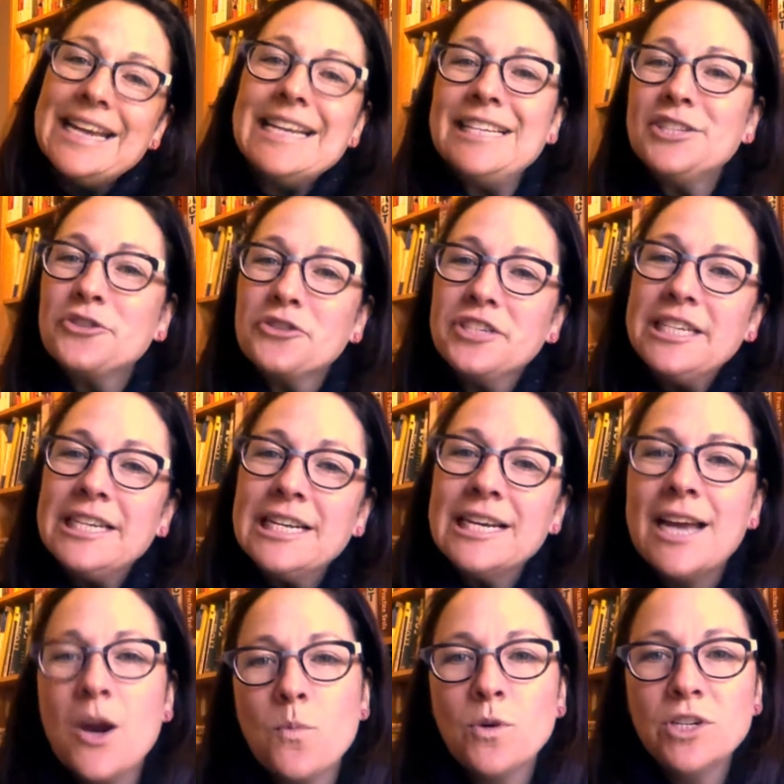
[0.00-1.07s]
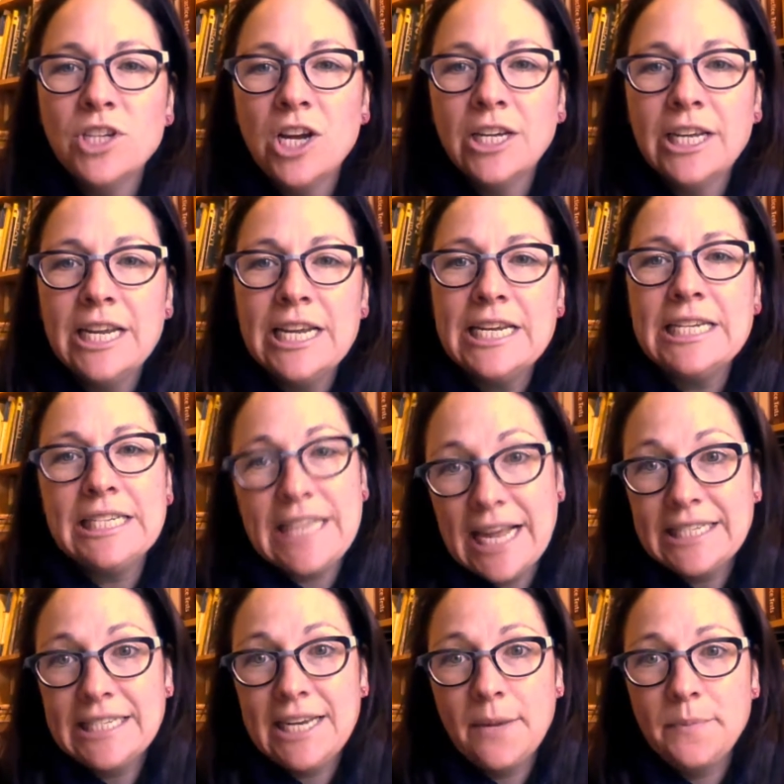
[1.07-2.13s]
it's Cristina, and we're talking
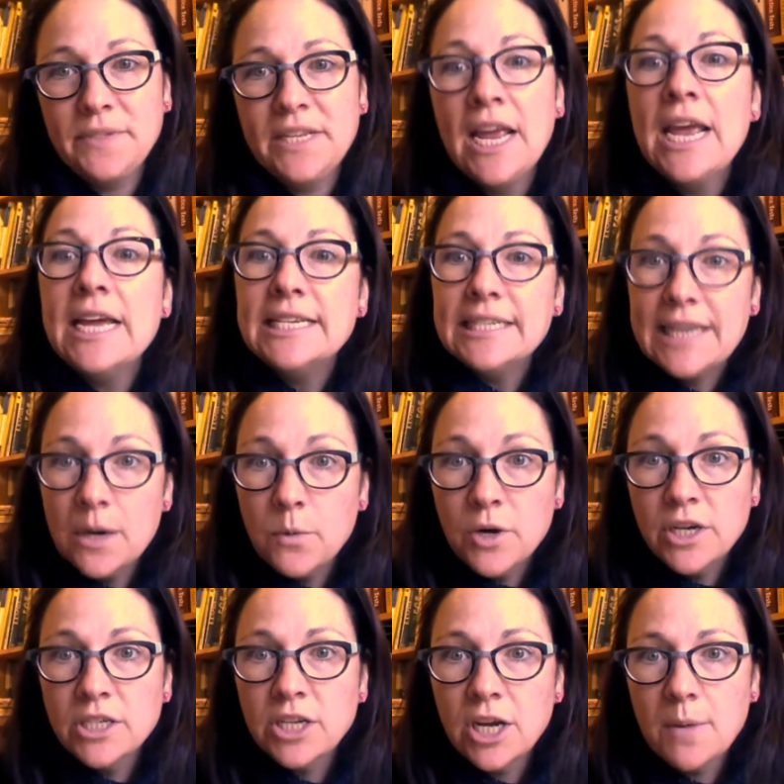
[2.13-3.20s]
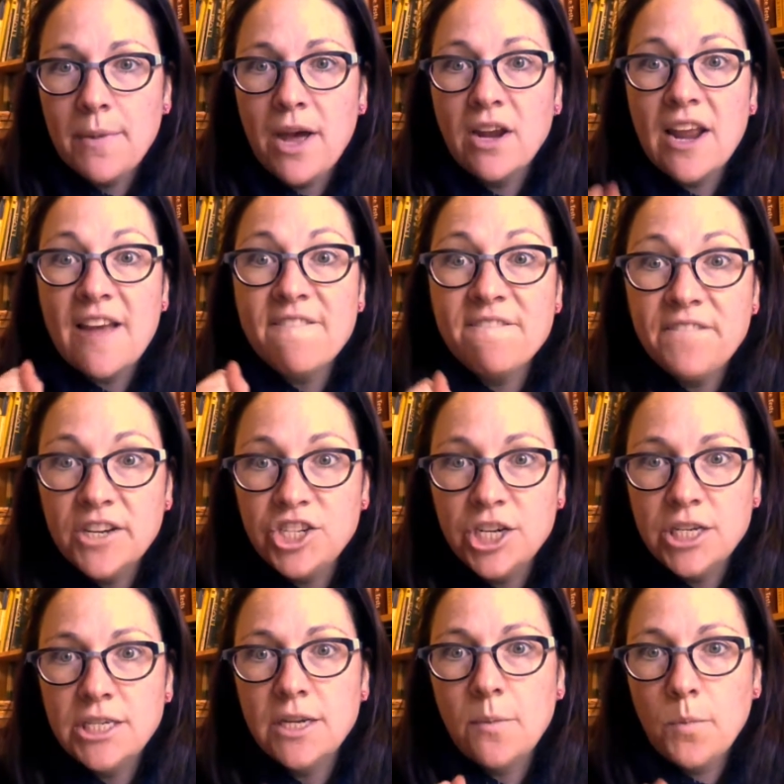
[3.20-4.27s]
test tips. Today, we're going to talk about efficient